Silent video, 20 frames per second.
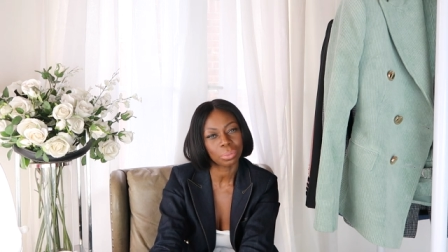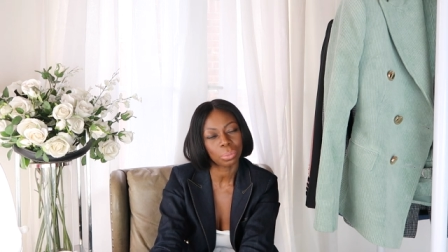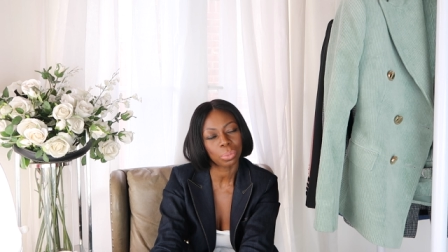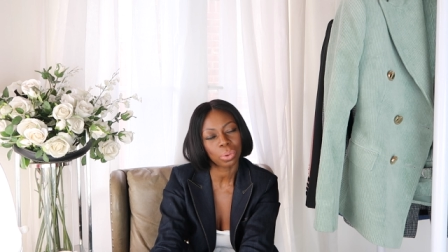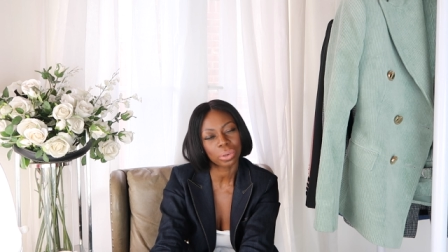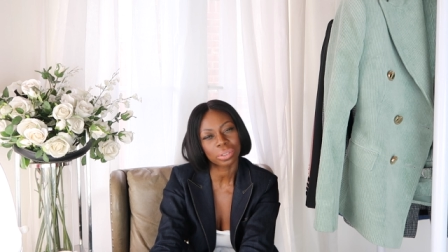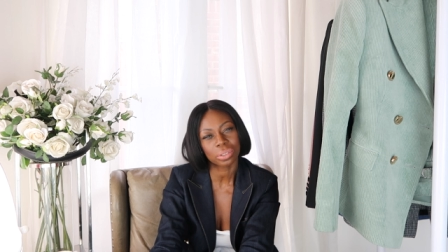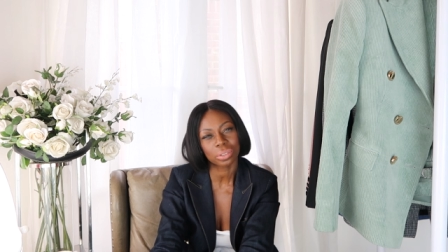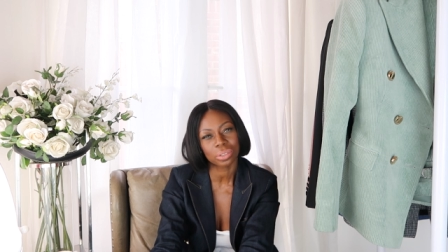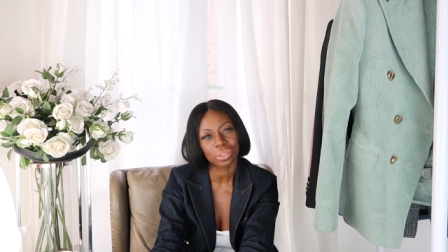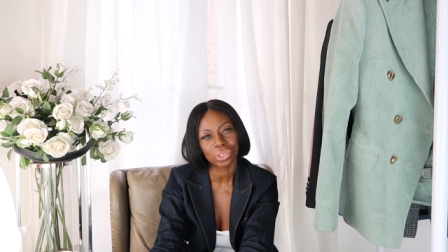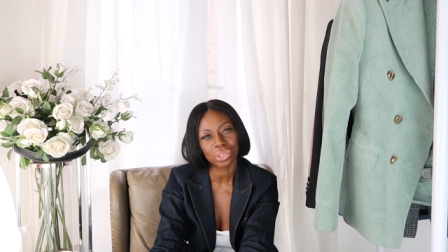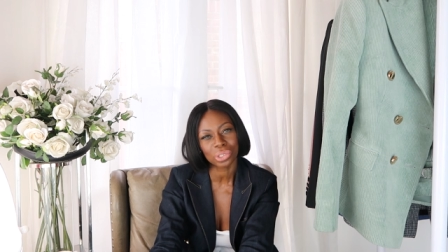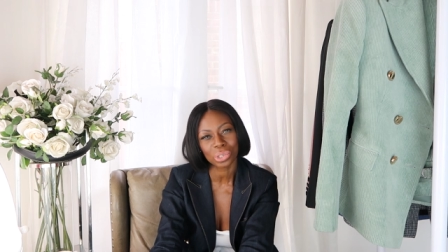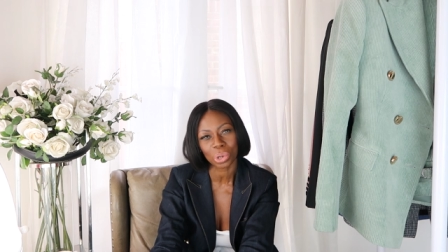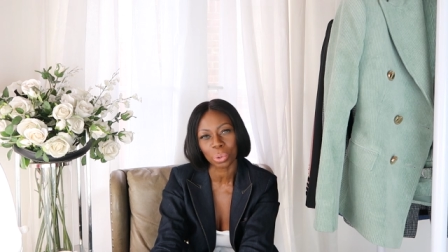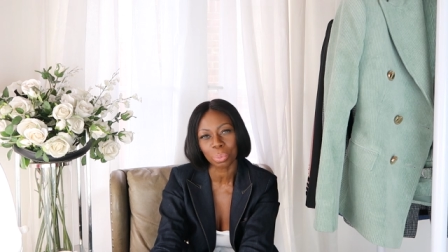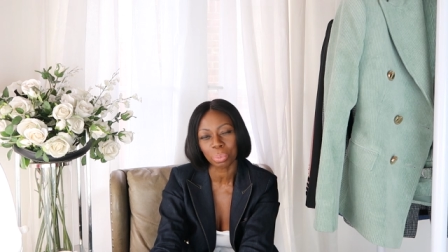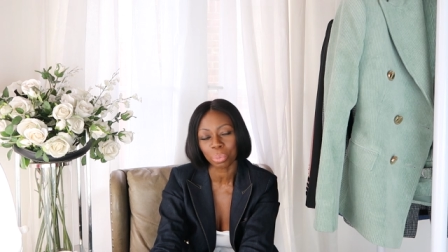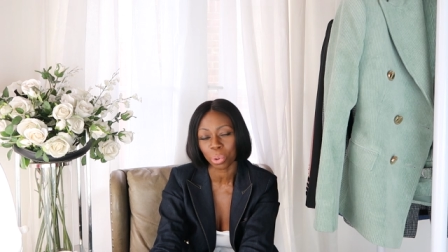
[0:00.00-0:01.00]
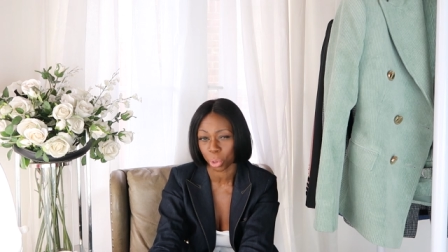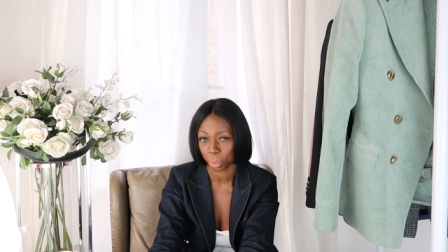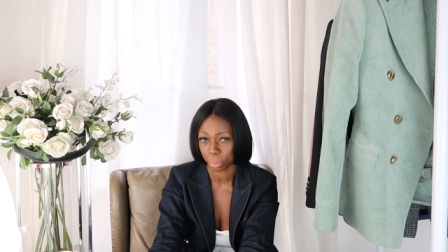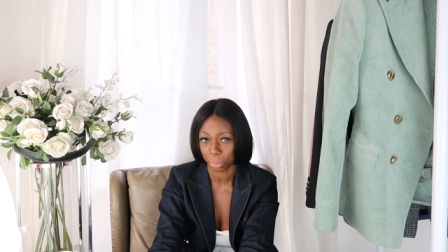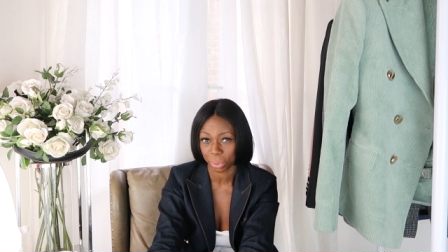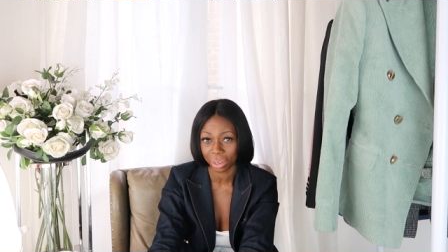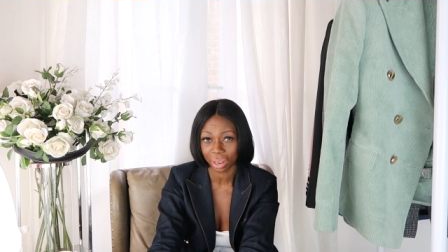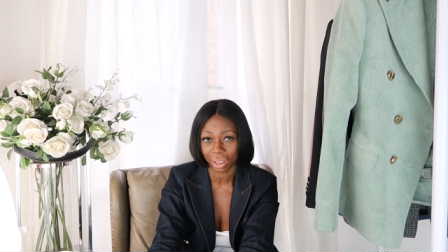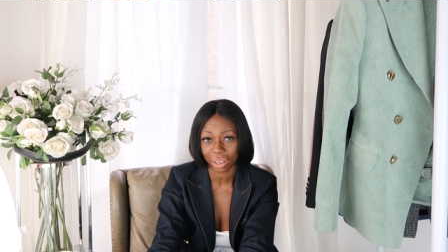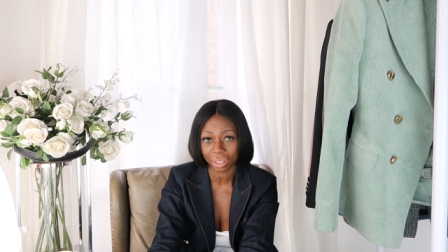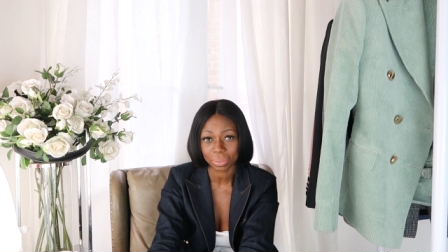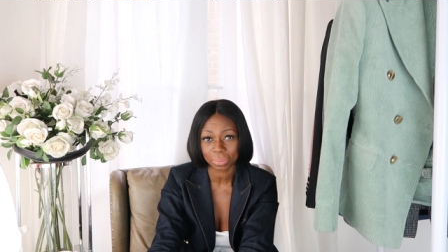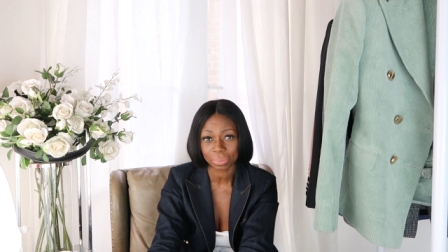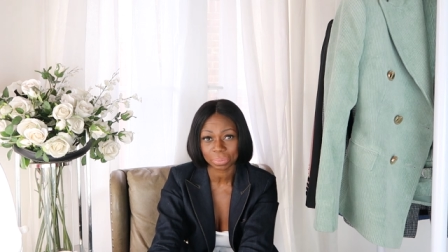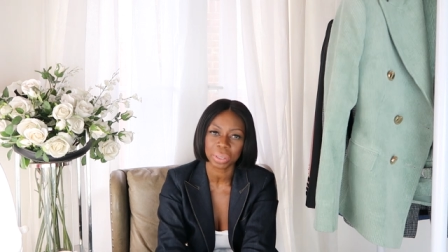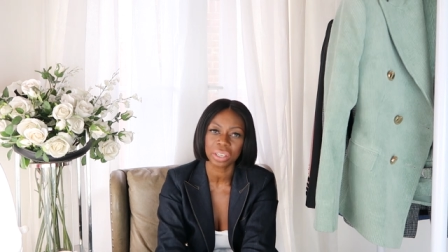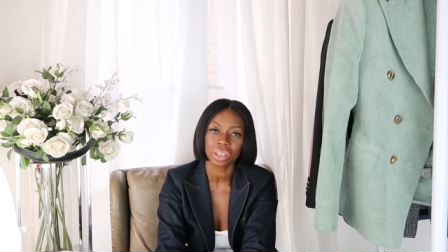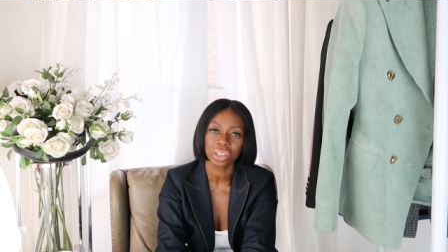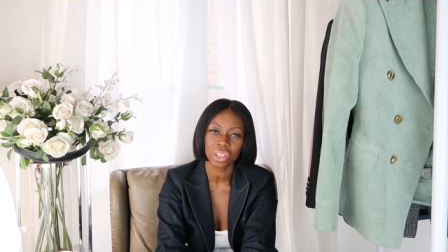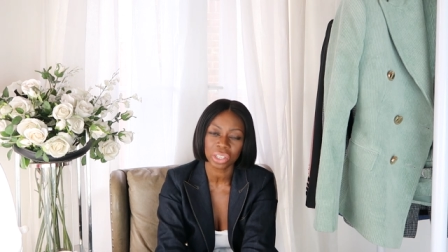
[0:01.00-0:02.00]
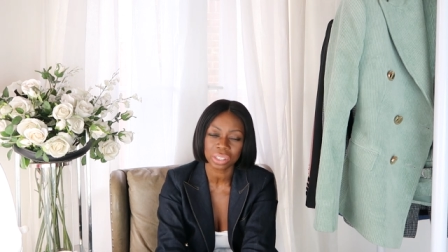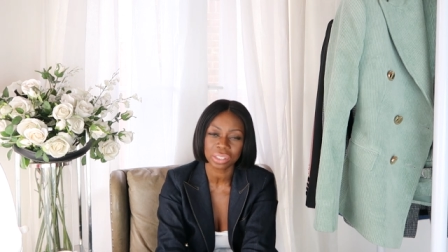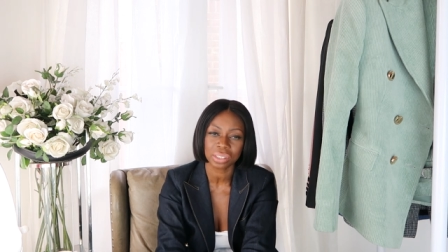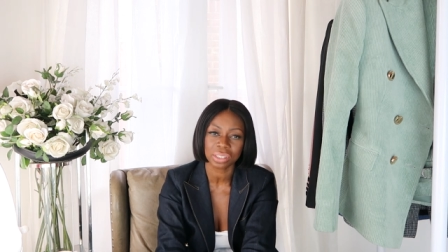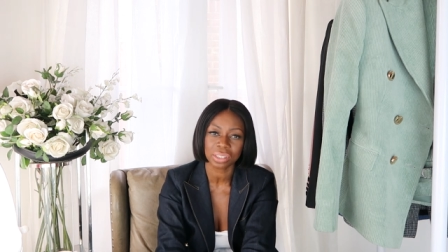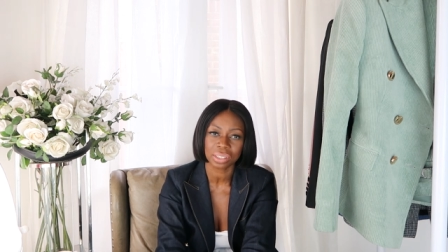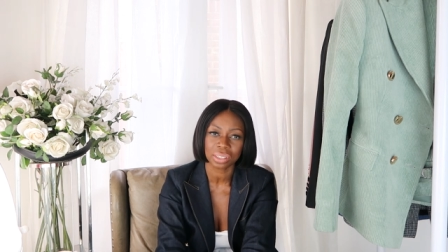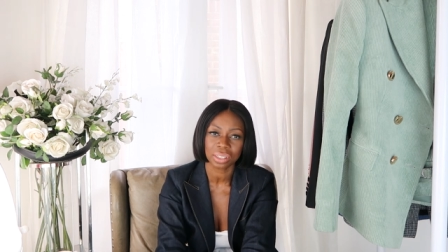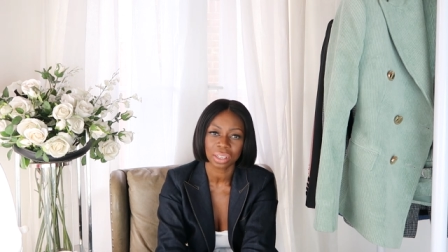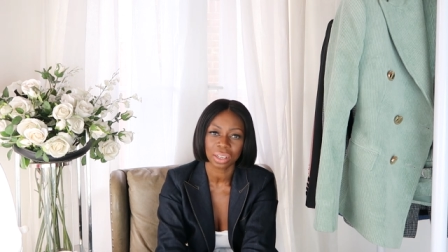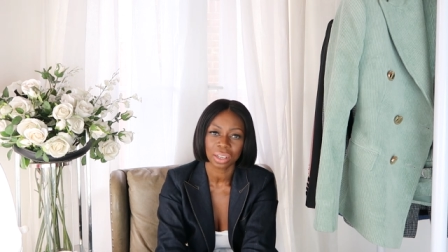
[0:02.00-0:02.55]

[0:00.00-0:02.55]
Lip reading: wasn't so popular because